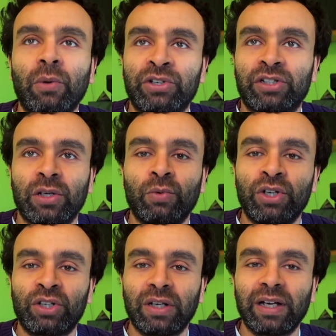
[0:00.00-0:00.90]
I
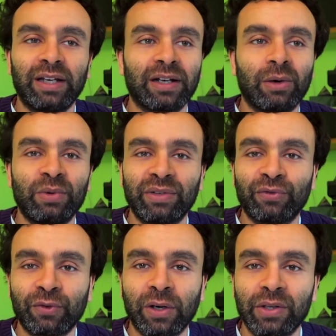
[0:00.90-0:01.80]
wish like I was
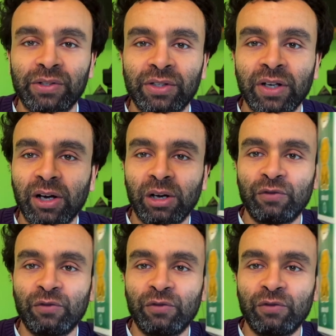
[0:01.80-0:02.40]
in France.